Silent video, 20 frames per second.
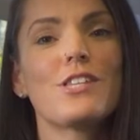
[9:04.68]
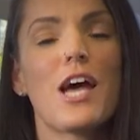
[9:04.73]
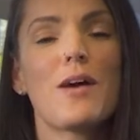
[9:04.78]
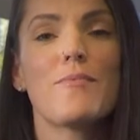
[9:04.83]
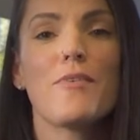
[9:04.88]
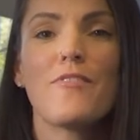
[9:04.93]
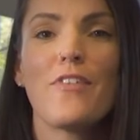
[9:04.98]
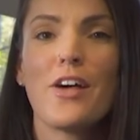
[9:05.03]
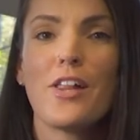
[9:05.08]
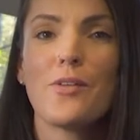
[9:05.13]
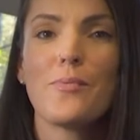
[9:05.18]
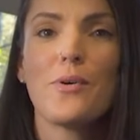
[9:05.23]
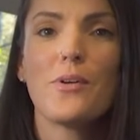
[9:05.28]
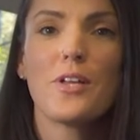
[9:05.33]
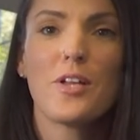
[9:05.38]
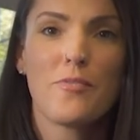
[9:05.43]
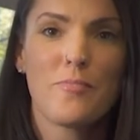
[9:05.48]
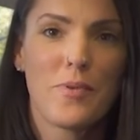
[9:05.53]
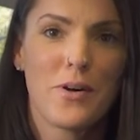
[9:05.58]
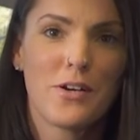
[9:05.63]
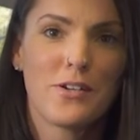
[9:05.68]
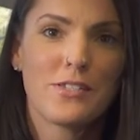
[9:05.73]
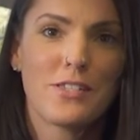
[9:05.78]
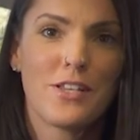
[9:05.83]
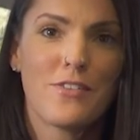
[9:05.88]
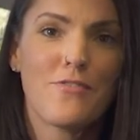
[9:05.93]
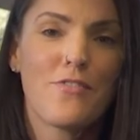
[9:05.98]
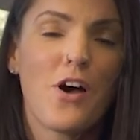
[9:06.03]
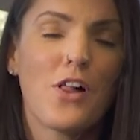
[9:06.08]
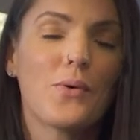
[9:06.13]
I'm available in person
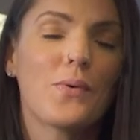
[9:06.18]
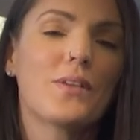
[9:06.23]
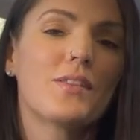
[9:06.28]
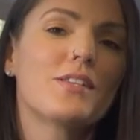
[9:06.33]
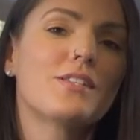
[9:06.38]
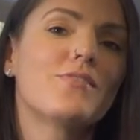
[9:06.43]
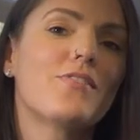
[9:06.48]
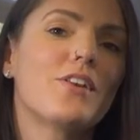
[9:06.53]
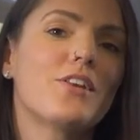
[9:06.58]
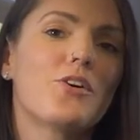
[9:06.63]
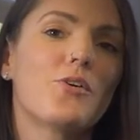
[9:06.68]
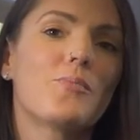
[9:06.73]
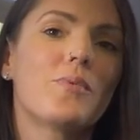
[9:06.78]
following this video